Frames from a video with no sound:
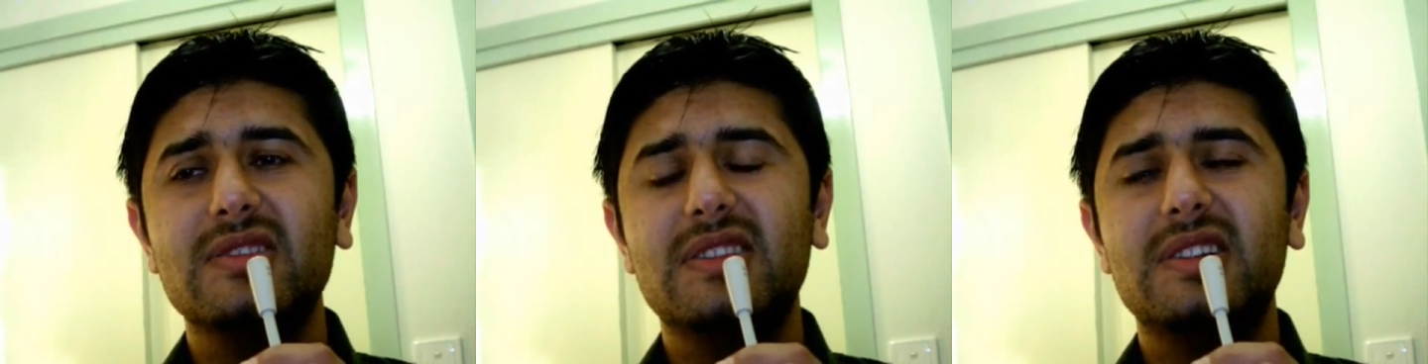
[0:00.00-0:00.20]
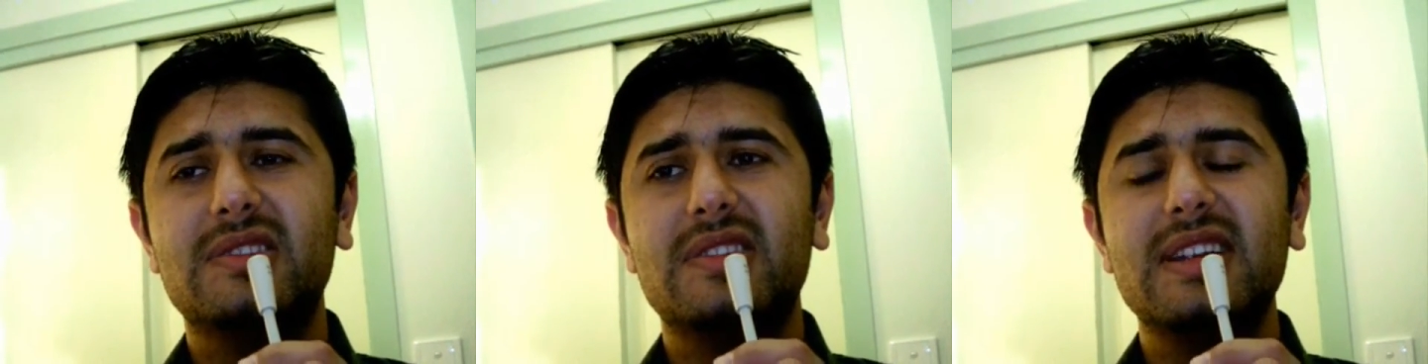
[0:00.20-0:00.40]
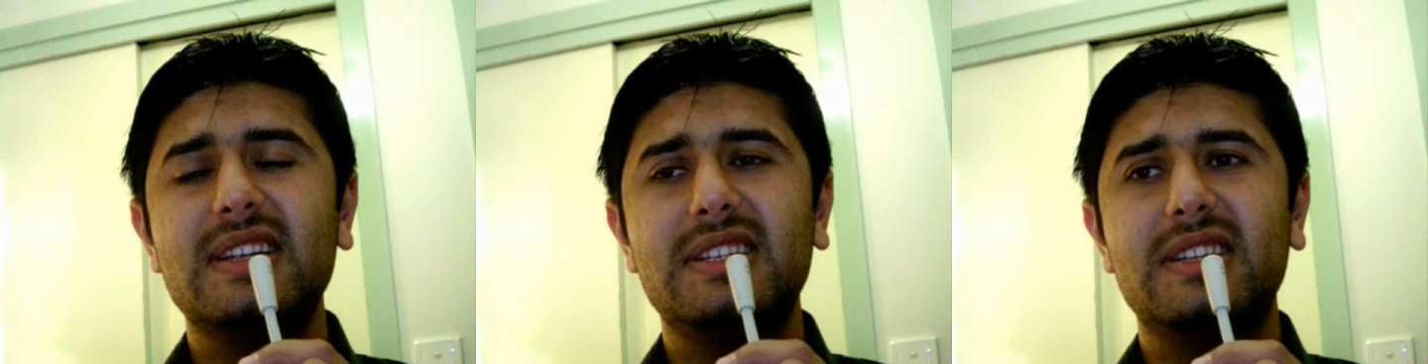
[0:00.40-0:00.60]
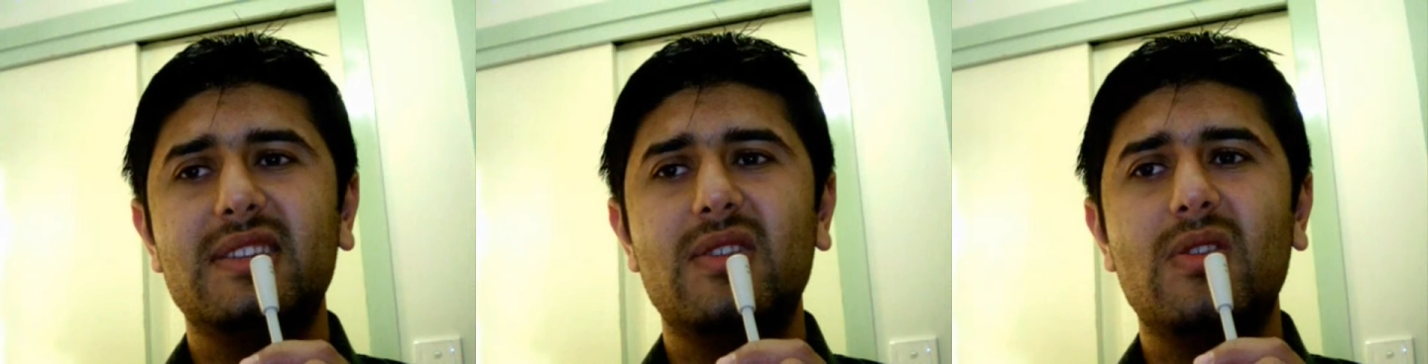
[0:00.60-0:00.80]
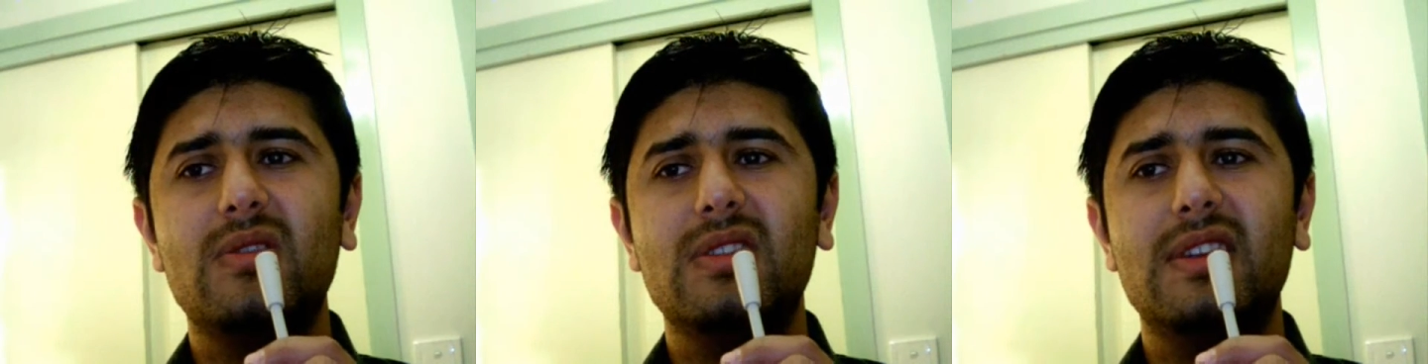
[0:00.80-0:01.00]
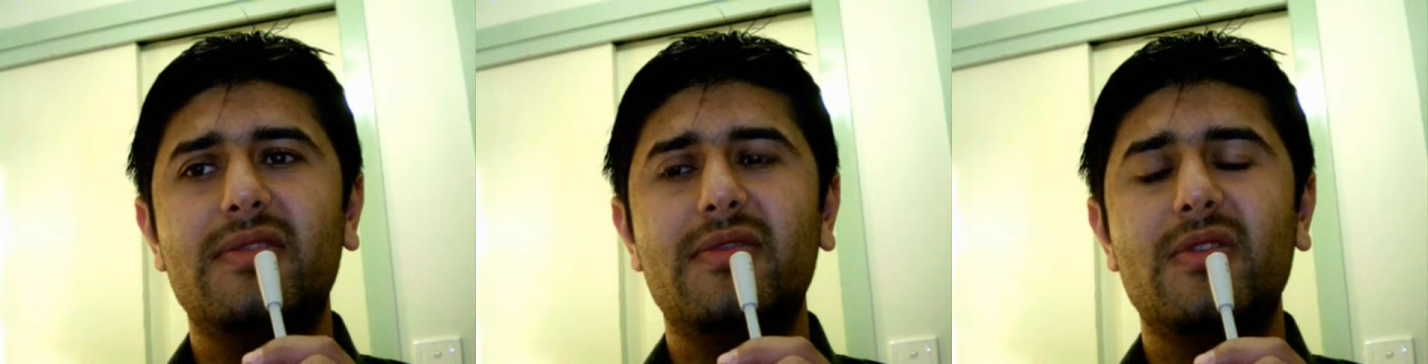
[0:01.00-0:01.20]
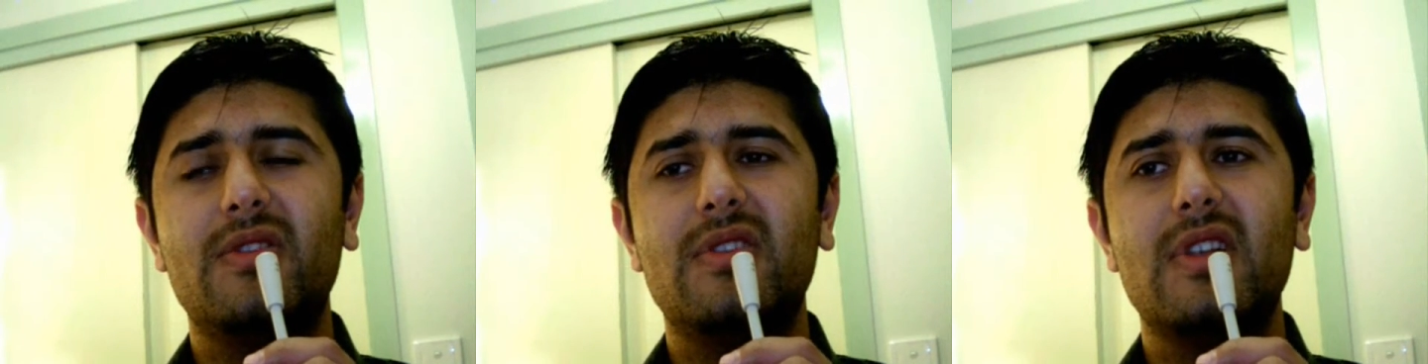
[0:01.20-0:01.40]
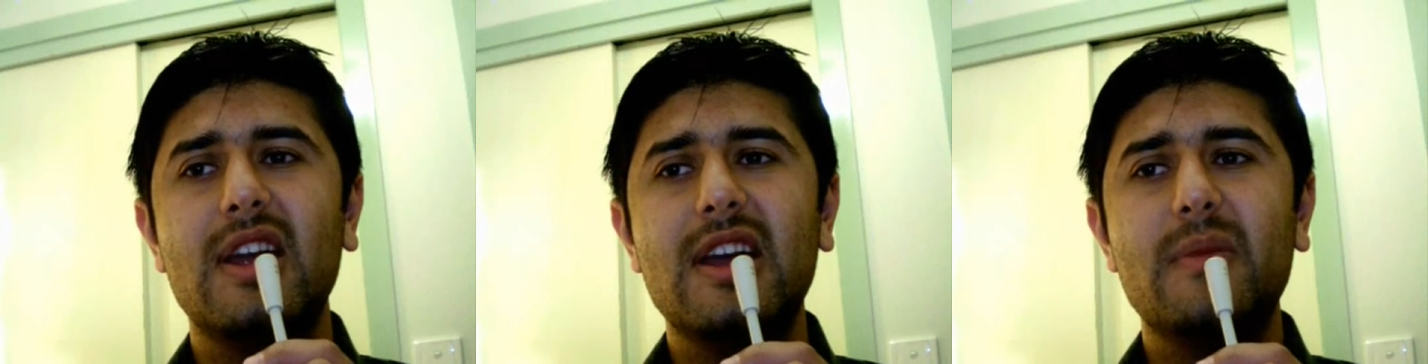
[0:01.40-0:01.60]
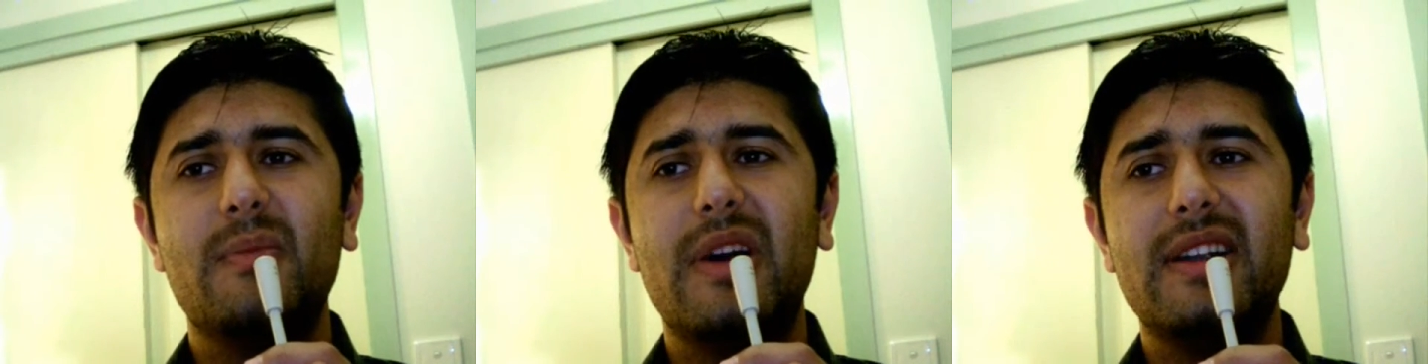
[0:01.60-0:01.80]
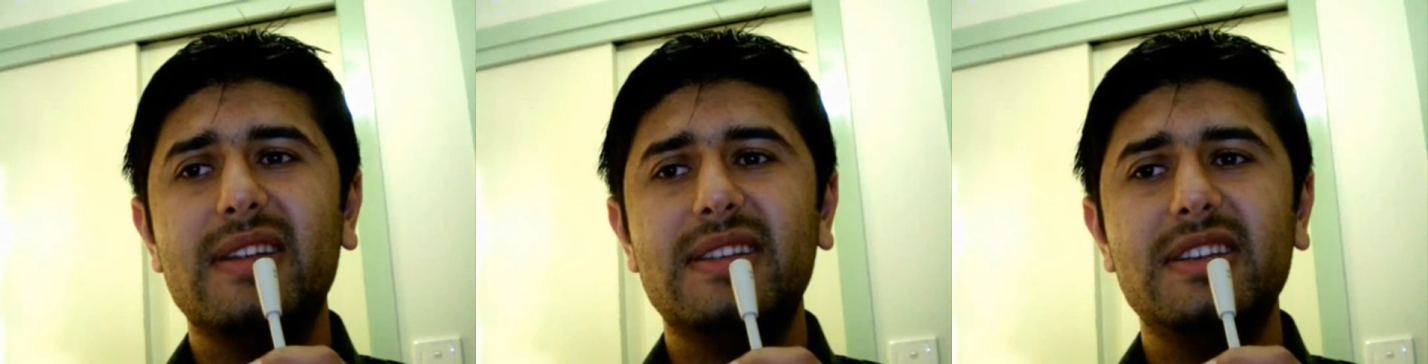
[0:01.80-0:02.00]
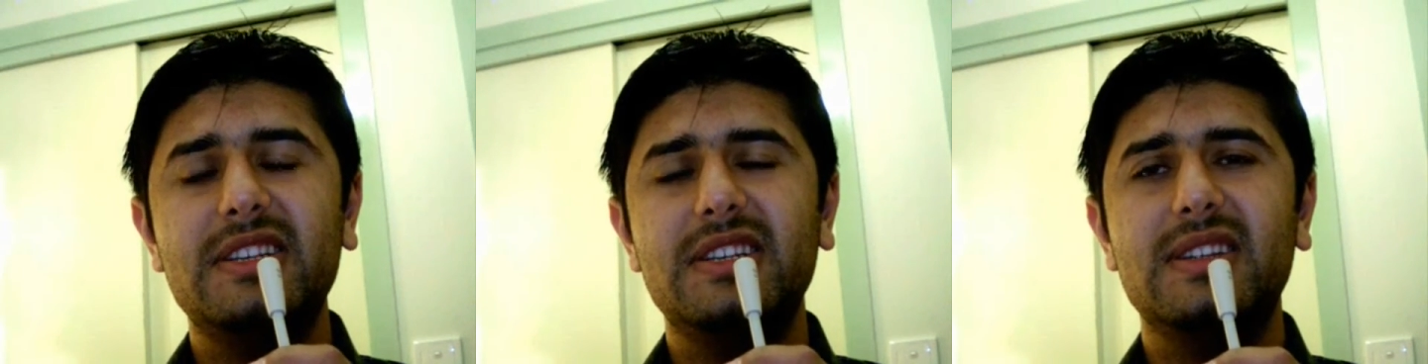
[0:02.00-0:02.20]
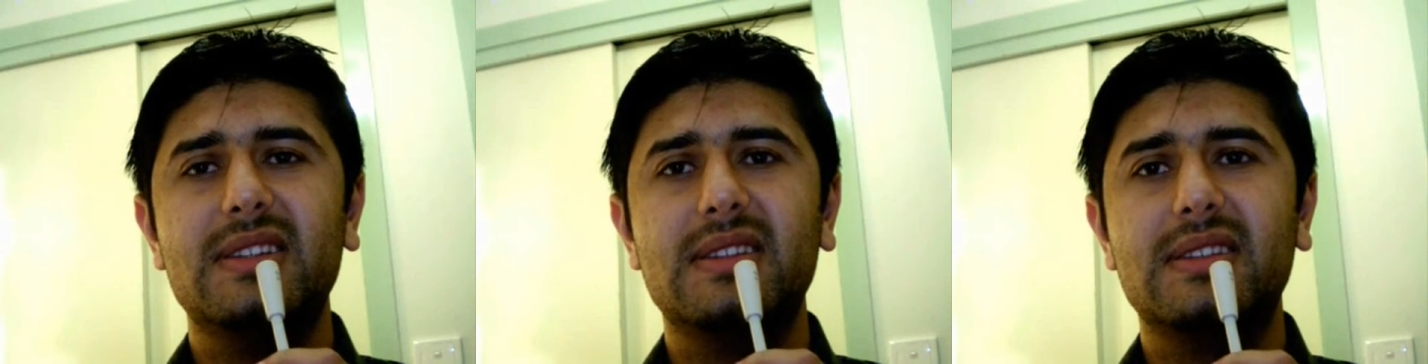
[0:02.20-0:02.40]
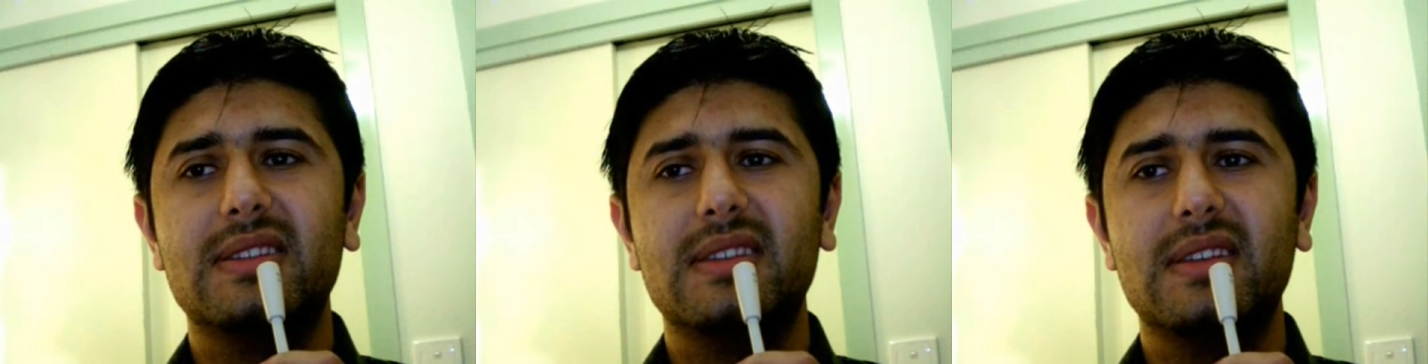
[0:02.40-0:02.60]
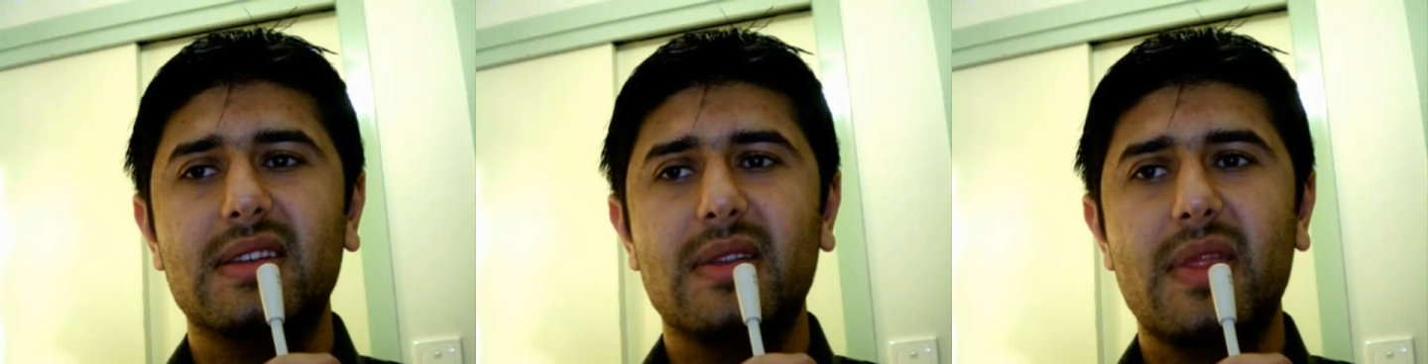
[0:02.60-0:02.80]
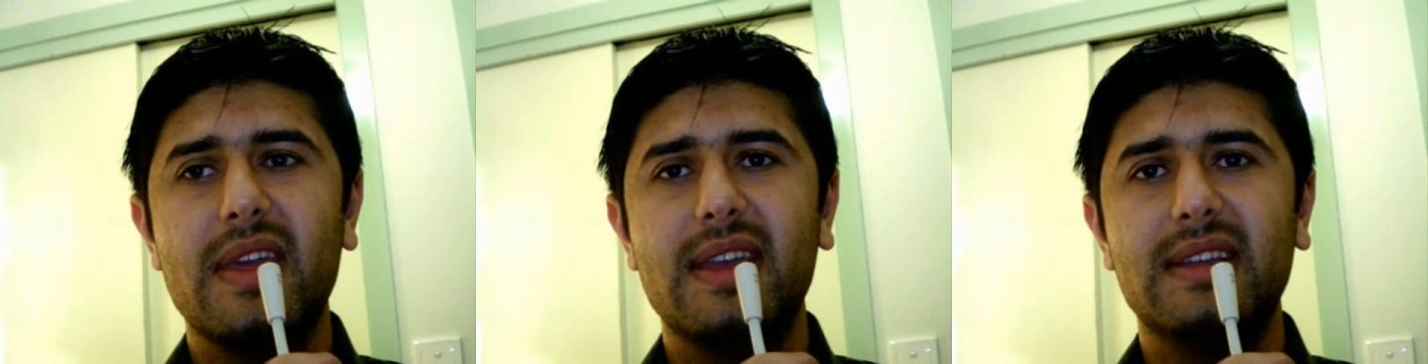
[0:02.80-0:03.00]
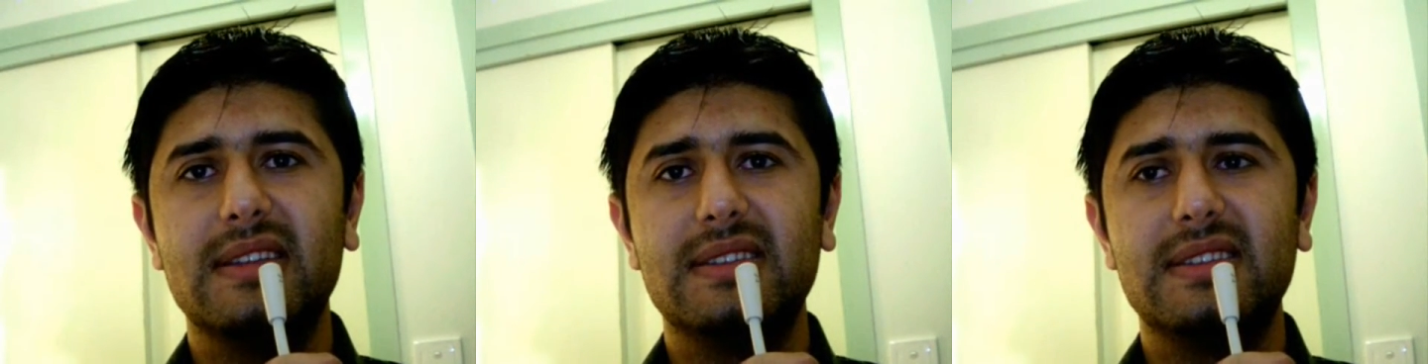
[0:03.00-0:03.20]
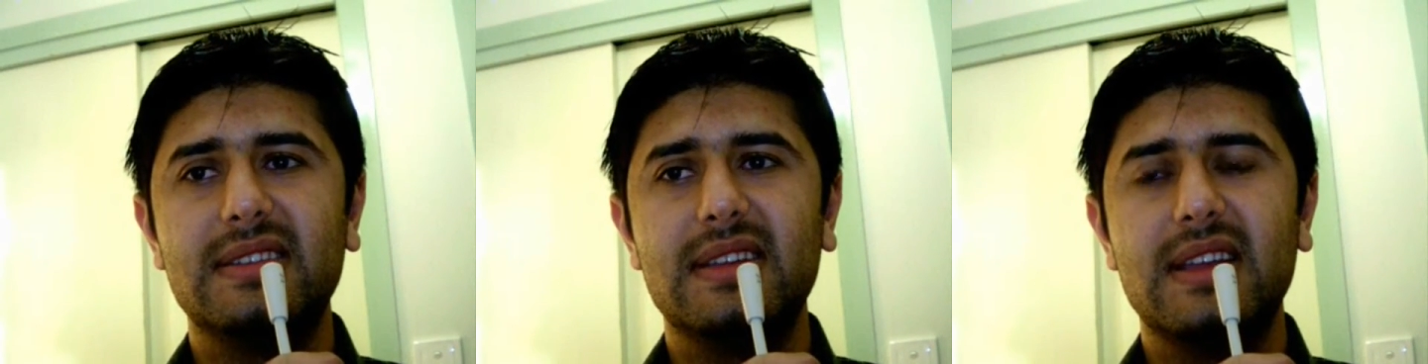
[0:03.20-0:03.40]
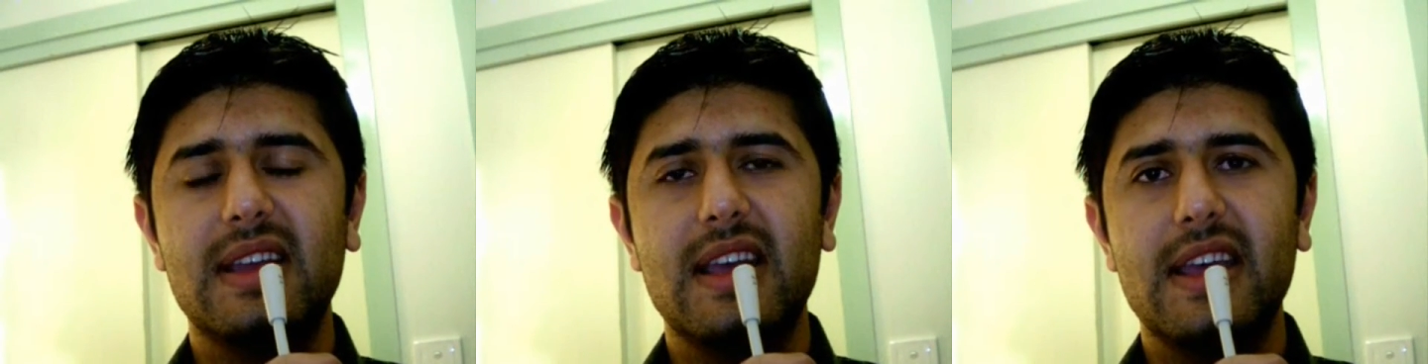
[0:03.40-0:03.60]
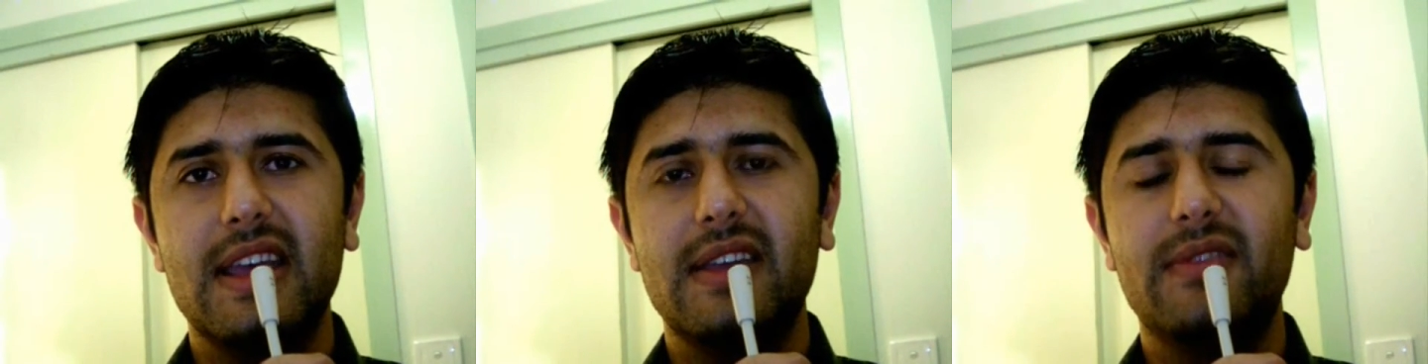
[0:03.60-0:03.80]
Concentration only for partitioned things.